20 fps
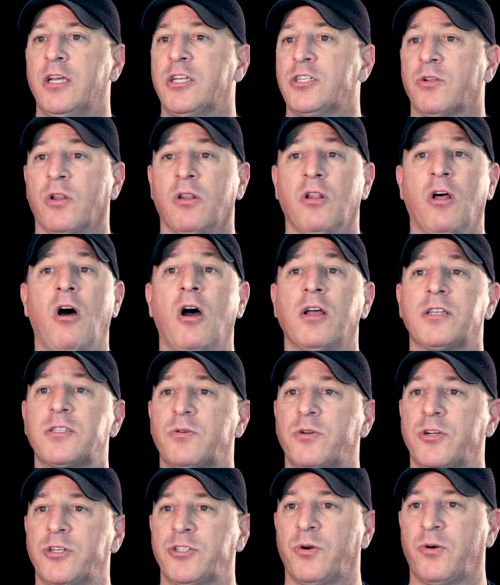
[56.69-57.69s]
So long
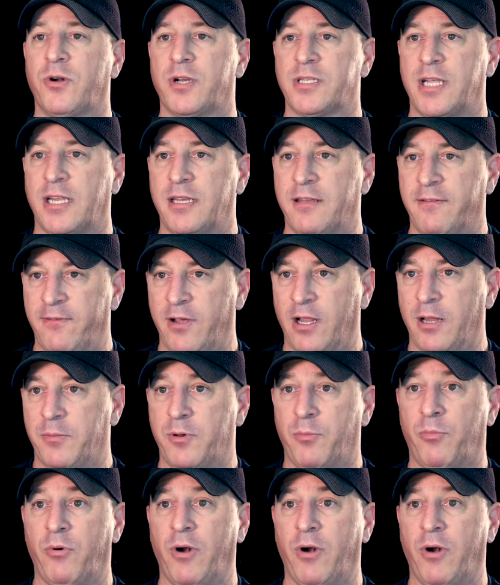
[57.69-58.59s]
story short is I developed a